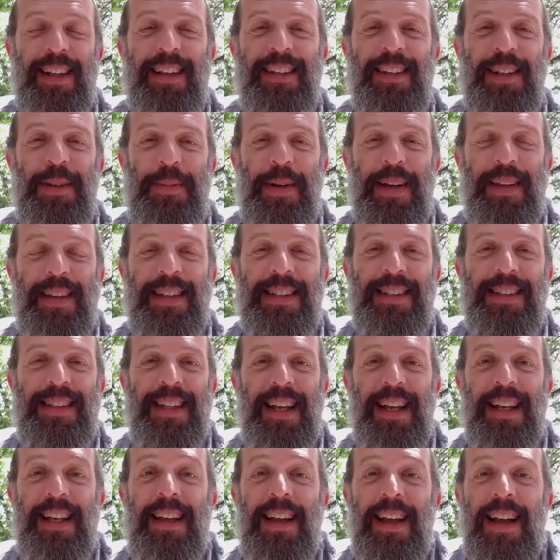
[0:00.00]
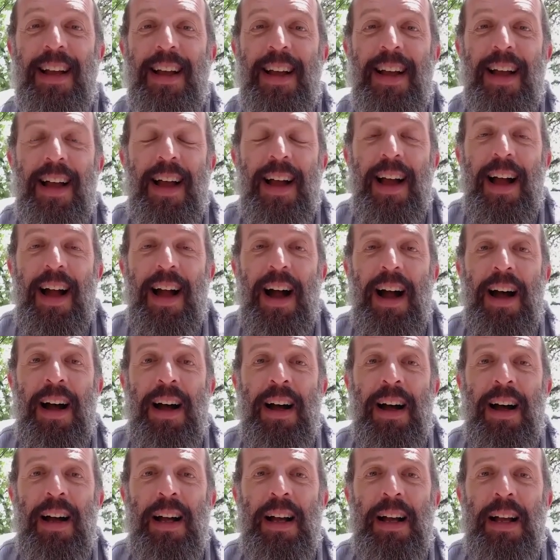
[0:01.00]
Independence Day.
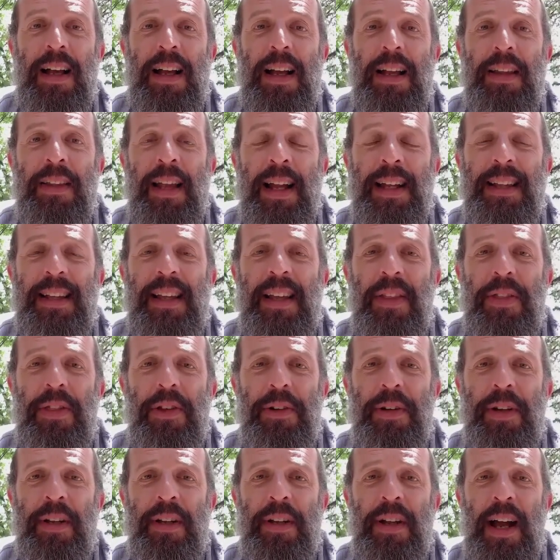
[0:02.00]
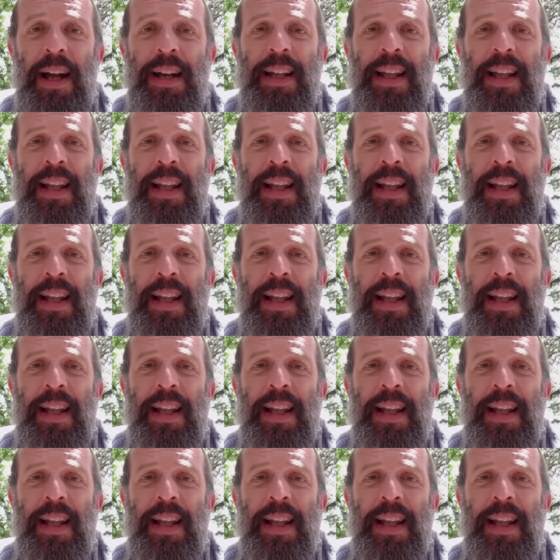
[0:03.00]
1939,